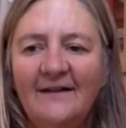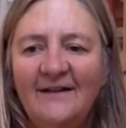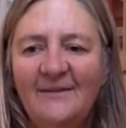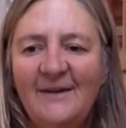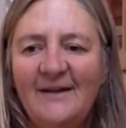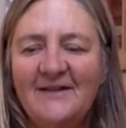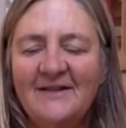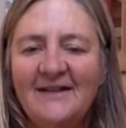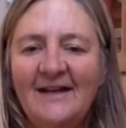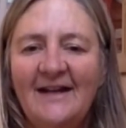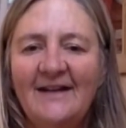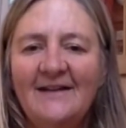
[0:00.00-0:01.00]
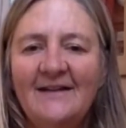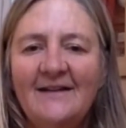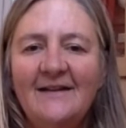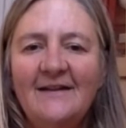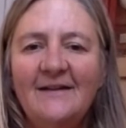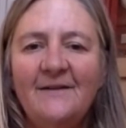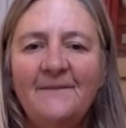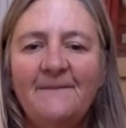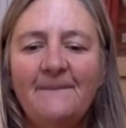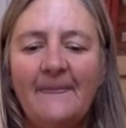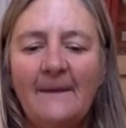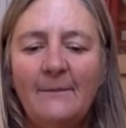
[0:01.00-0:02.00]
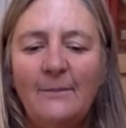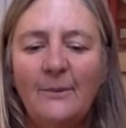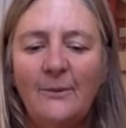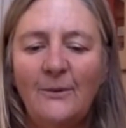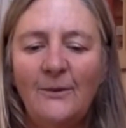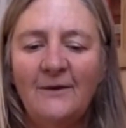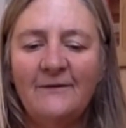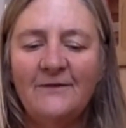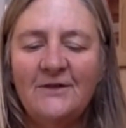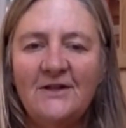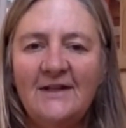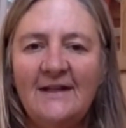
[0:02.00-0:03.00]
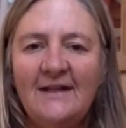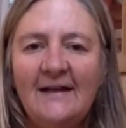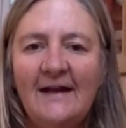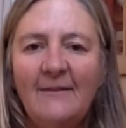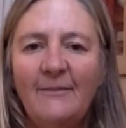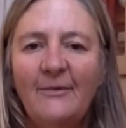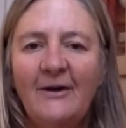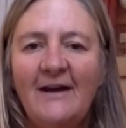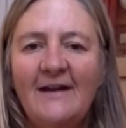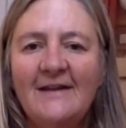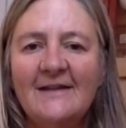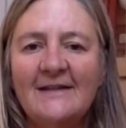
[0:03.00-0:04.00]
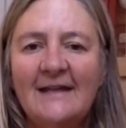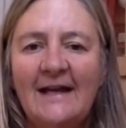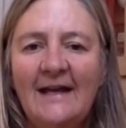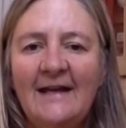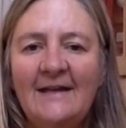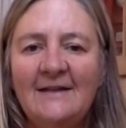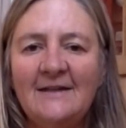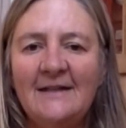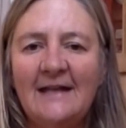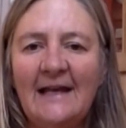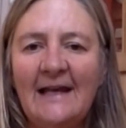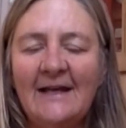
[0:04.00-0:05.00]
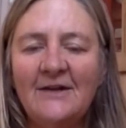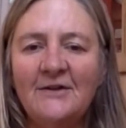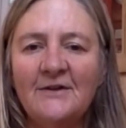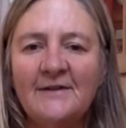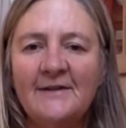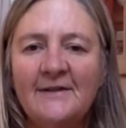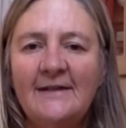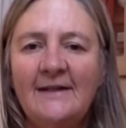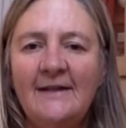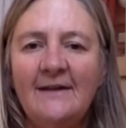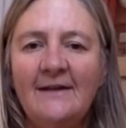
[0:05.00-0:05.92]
Imagine that ball of chi, that brightness, that energy, electricity